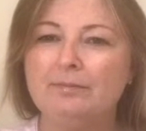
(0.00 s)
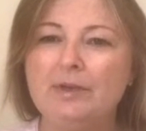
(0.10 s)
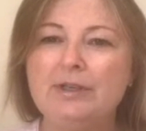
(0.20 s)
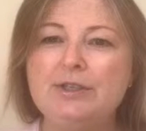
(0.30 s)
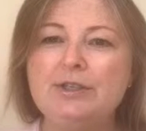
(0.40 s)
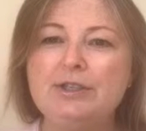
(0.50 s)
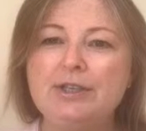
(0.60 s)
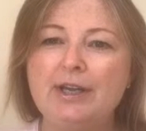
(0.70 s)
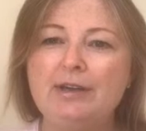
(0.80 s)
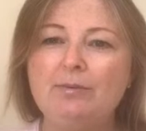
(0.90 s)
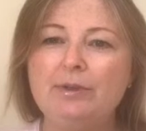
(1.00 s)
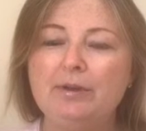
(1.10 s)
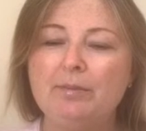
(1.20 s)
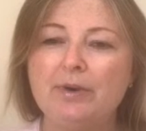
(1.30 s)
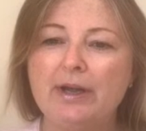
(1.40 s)
And just stay with
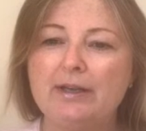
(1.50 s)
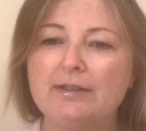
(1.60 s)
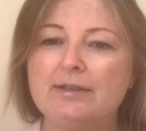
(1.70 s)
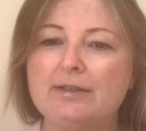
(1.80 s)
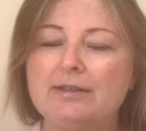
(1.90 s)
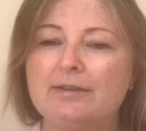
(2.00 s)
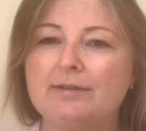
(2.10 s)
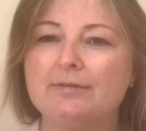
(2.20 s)
your breath.